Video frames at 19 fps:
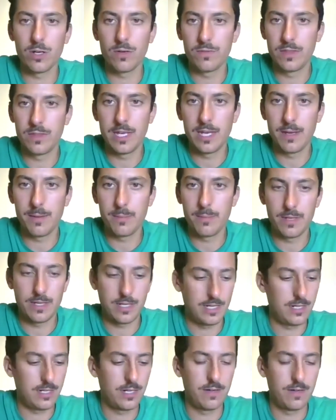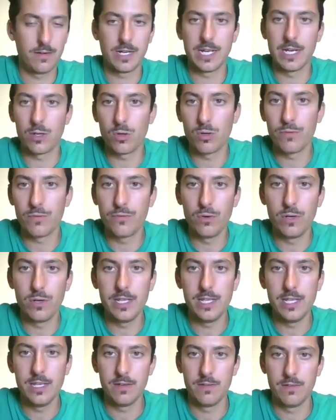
of them are Garofoli,